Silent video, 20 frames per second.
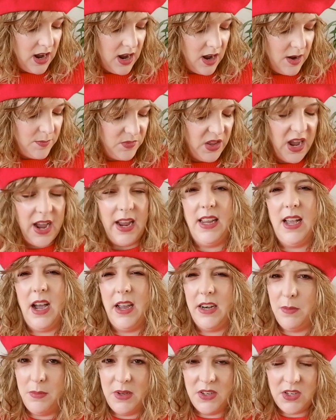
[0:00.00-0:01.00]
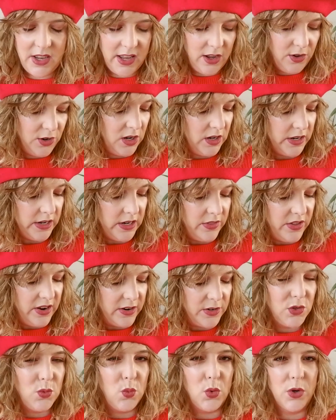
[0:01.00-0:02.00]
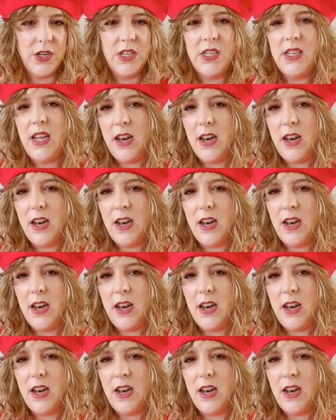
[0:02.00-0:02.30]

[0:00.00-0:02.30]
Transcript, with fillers: I kind of miscalculated there towards